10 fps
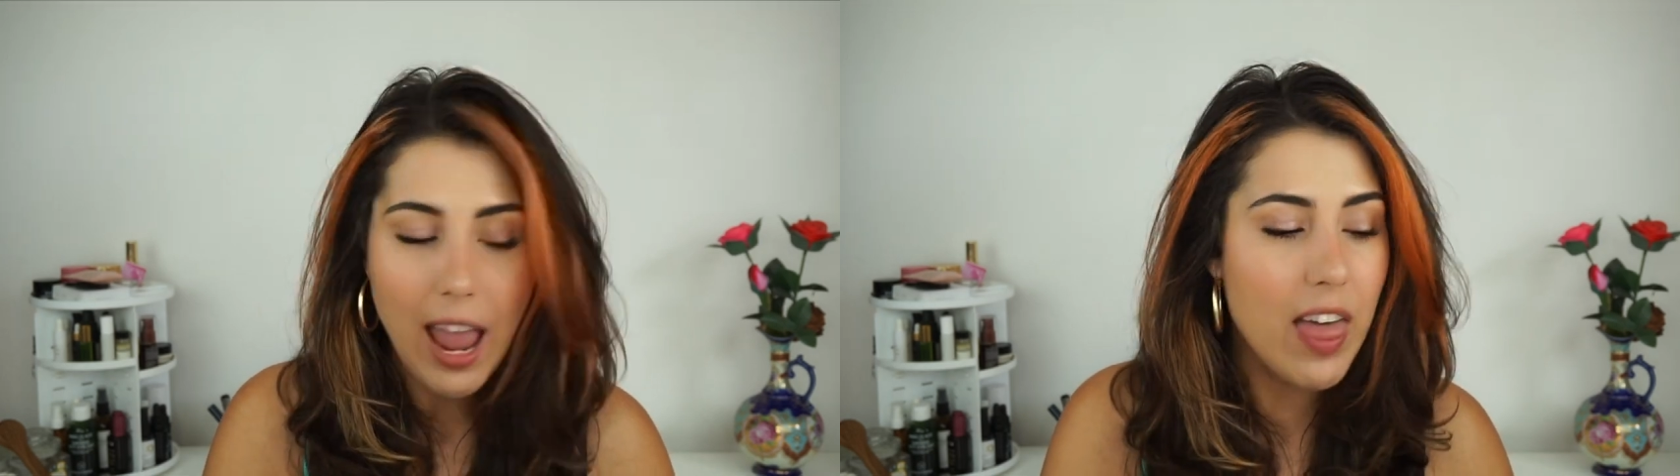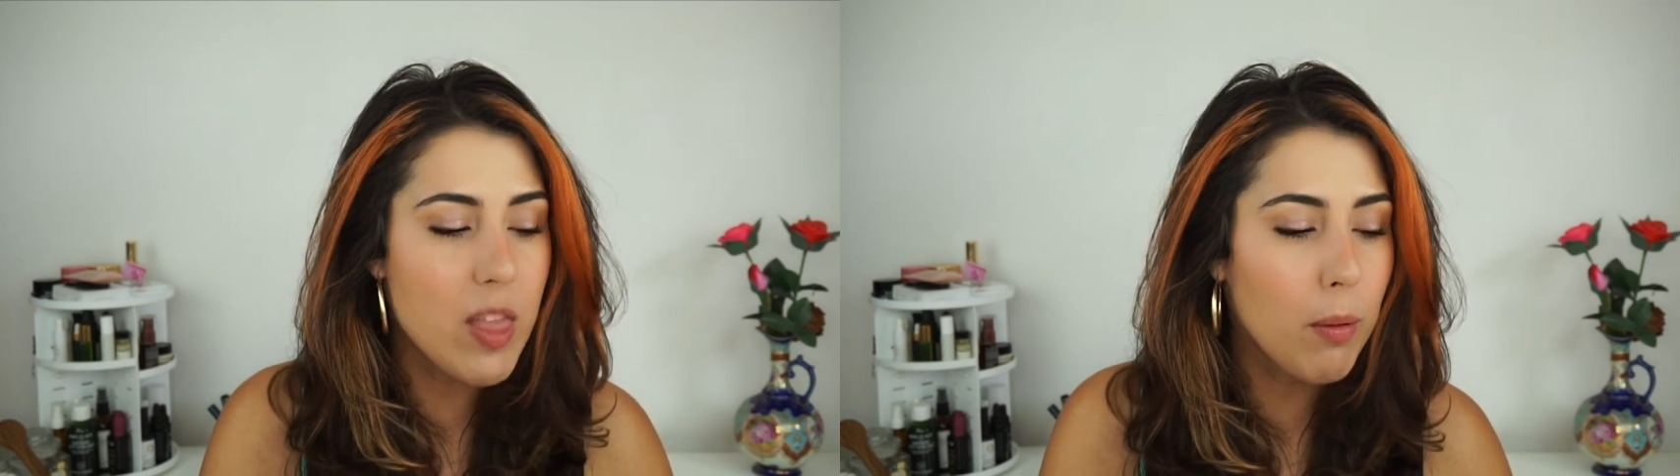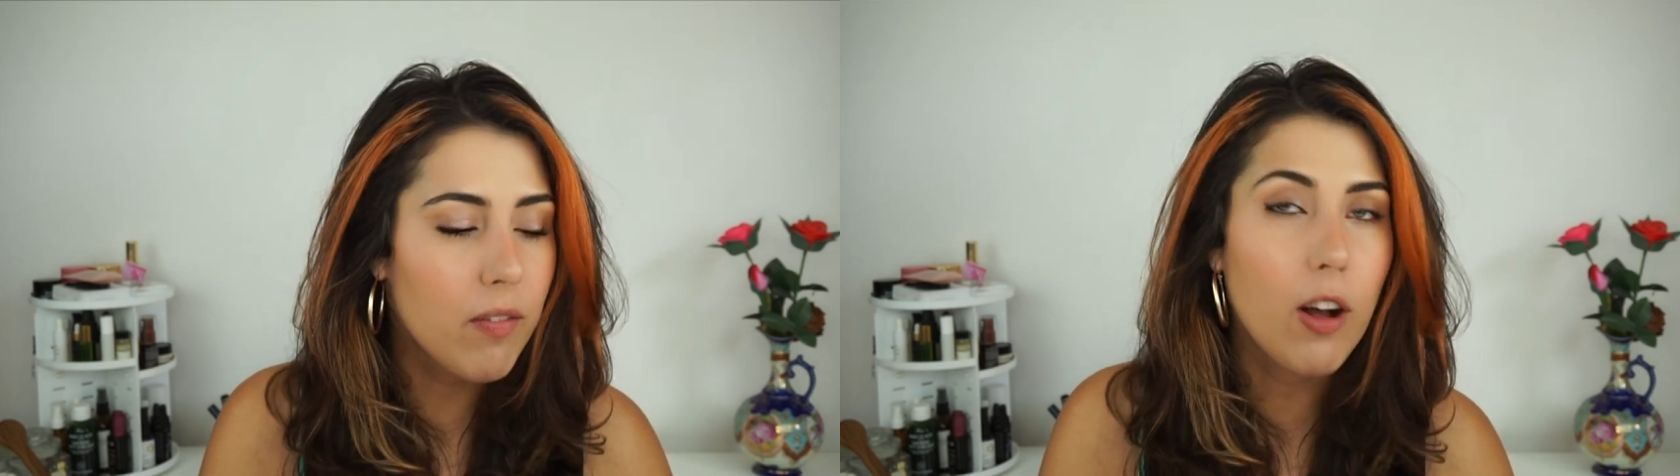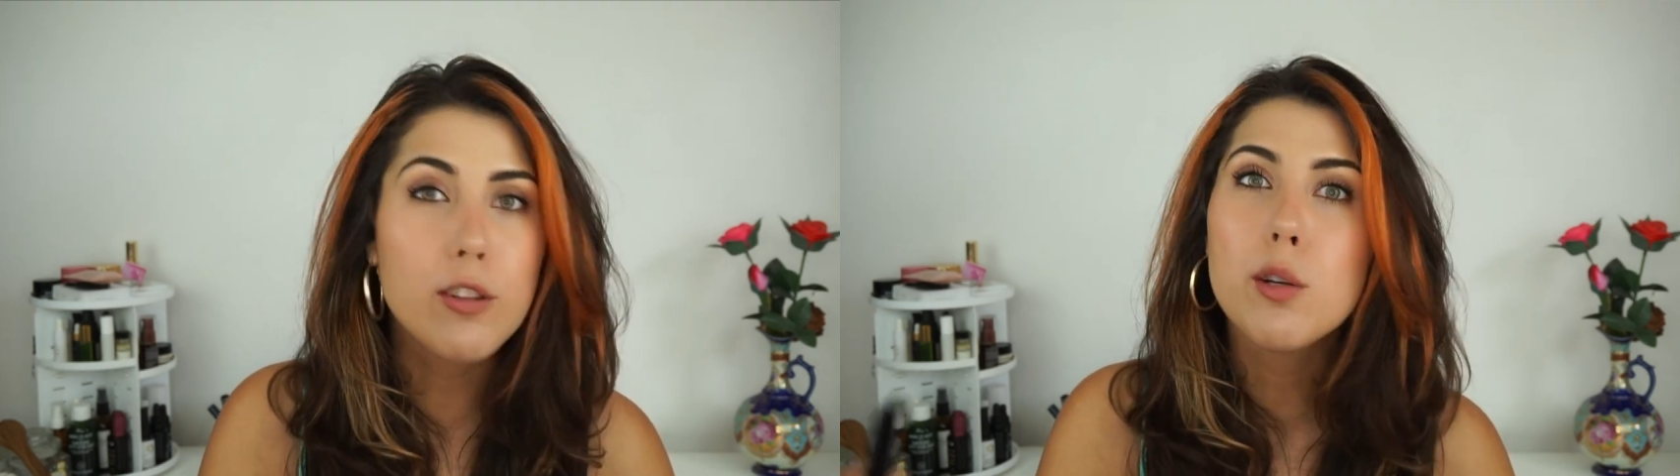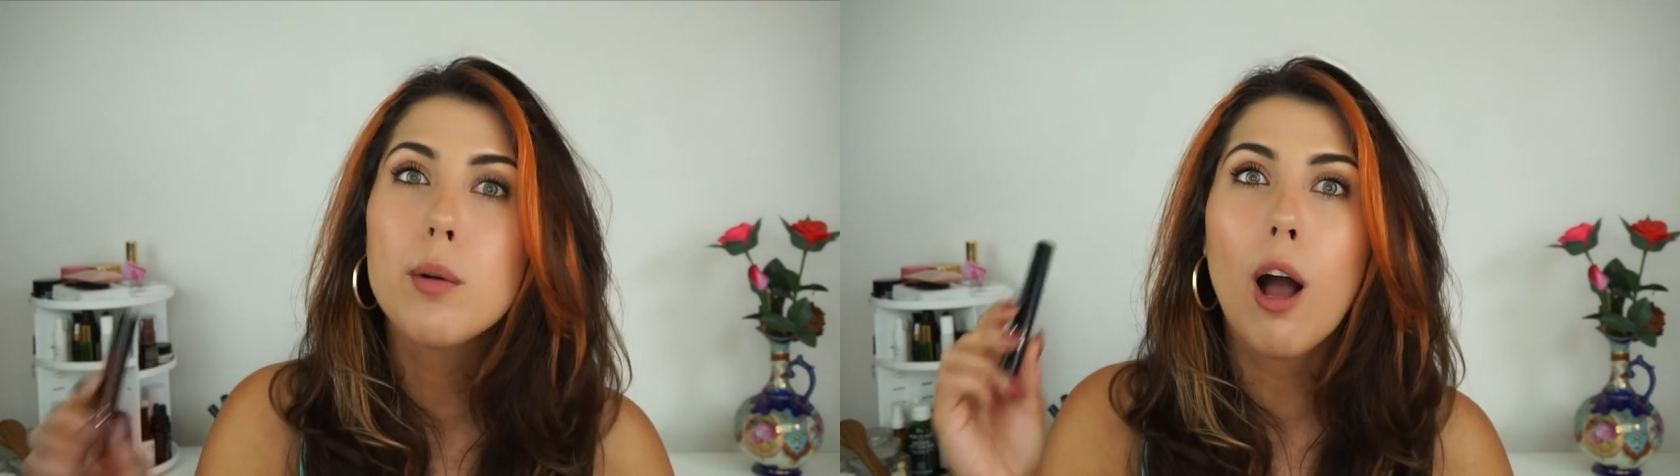And then we've
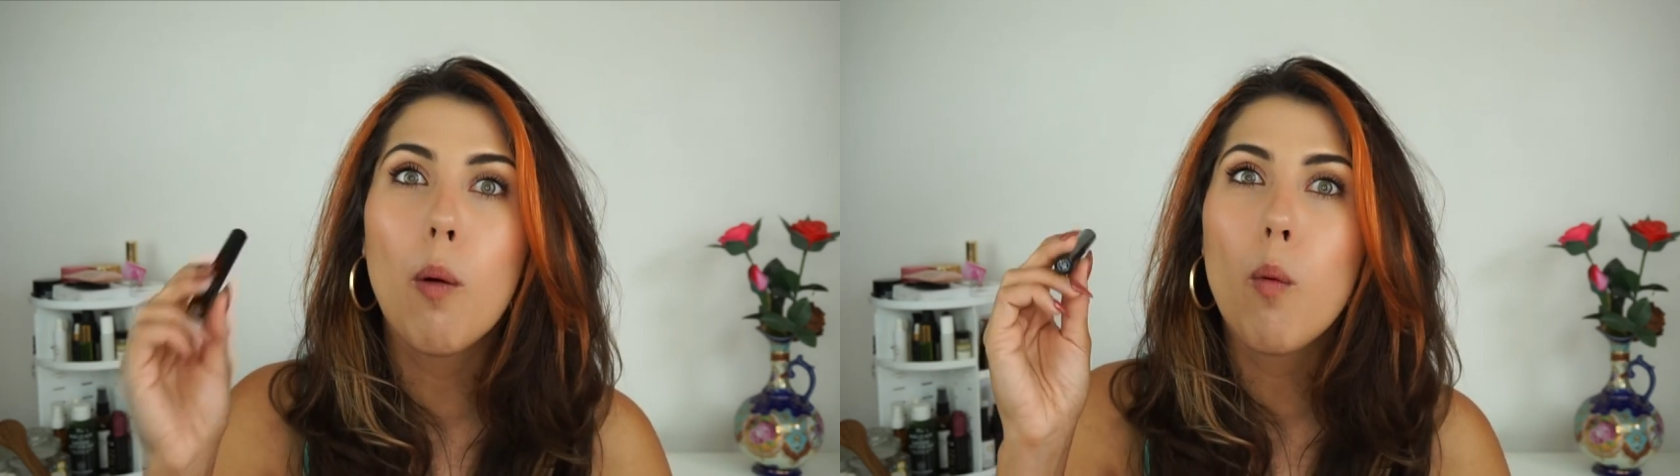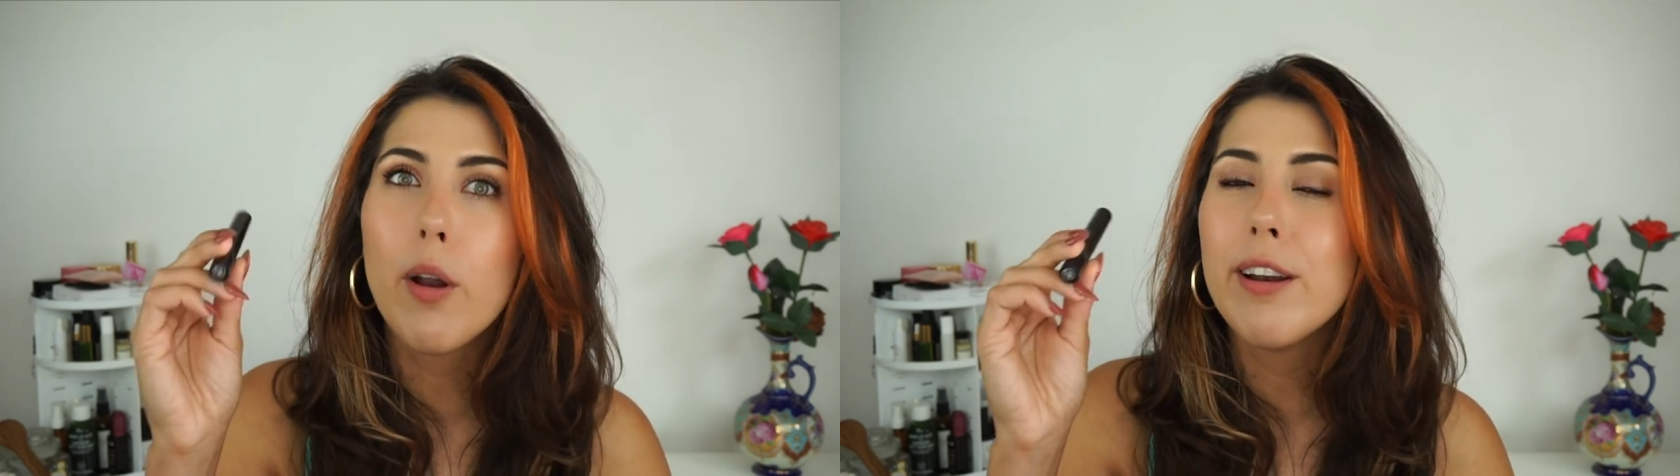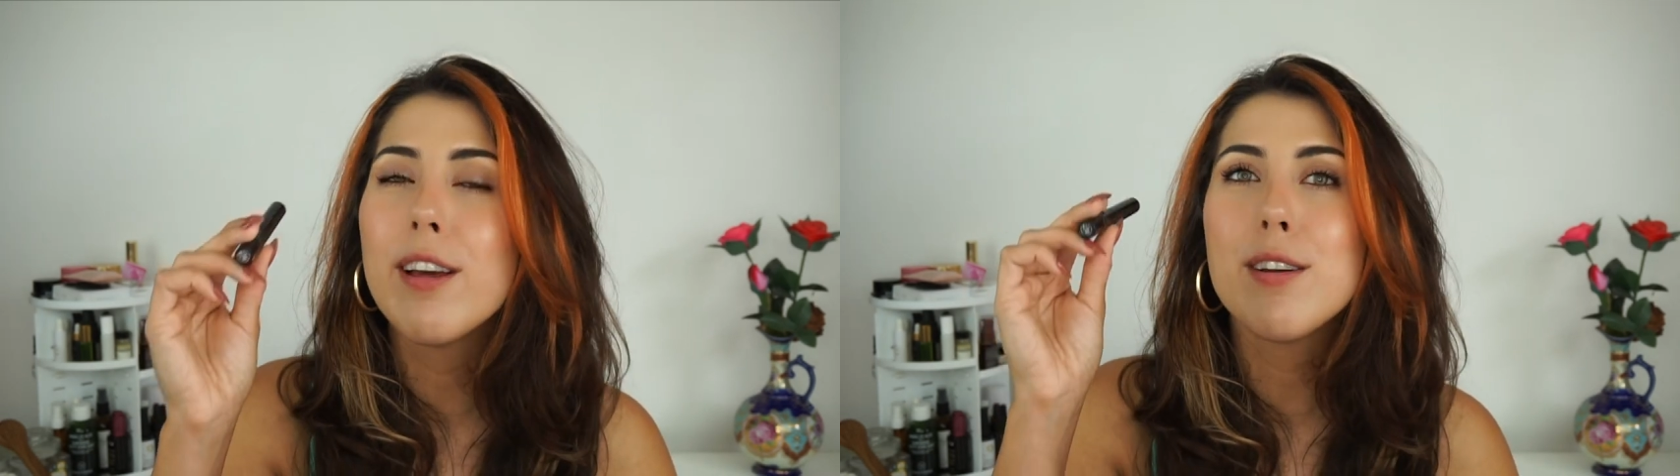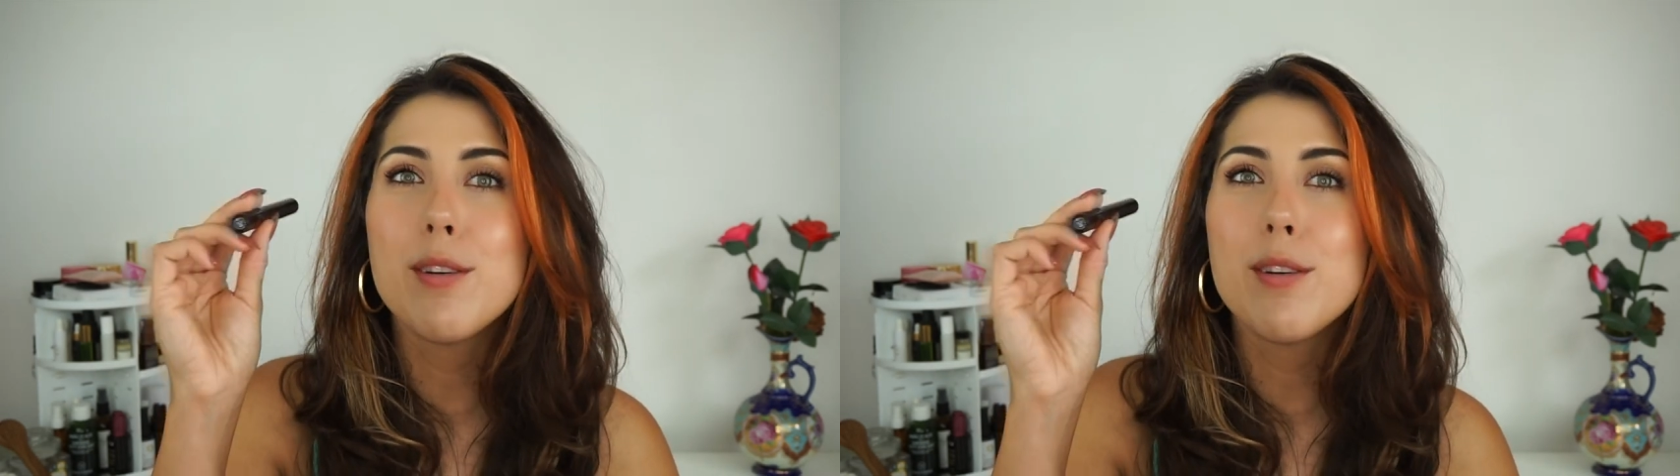also got one